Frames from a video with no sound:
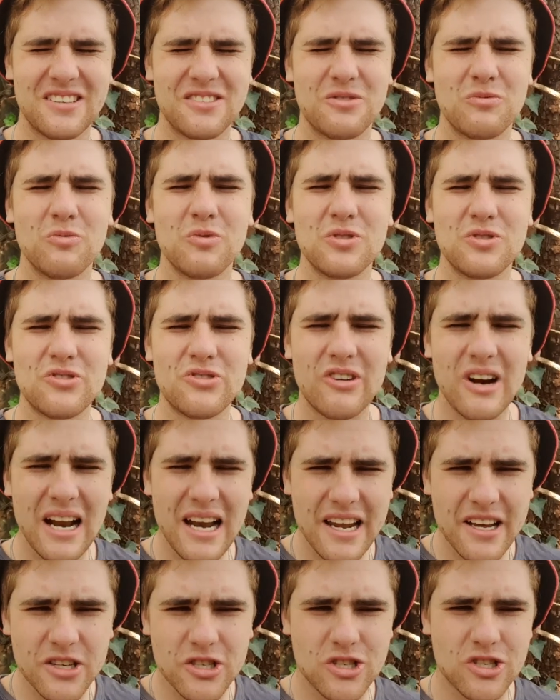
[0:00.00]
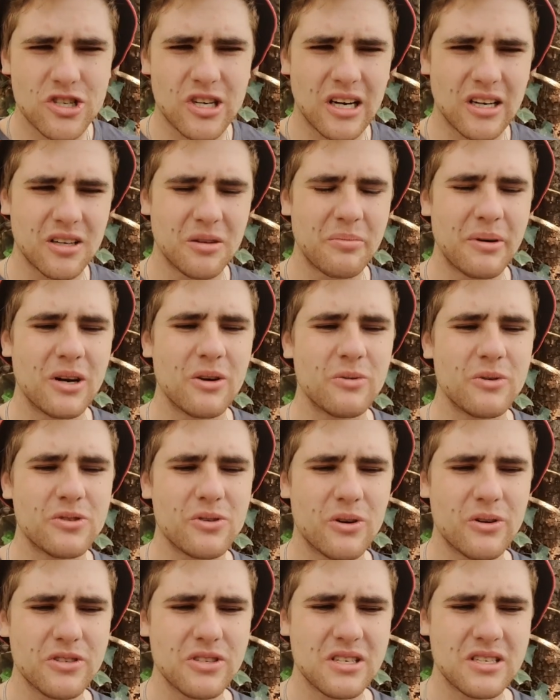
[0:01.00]
It was really a struggle, but it was
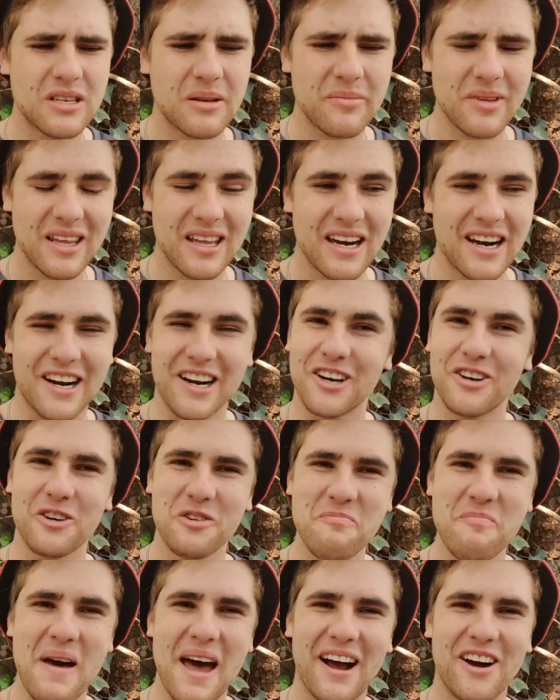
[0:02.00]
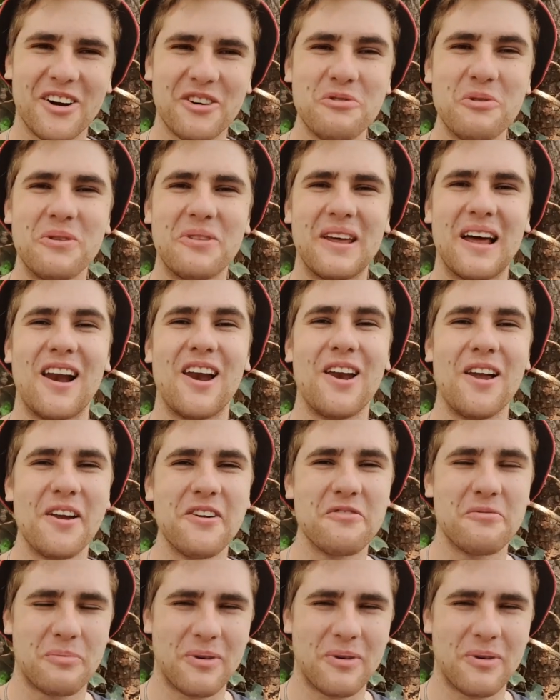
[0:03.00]
also something that I can look back on with a lot of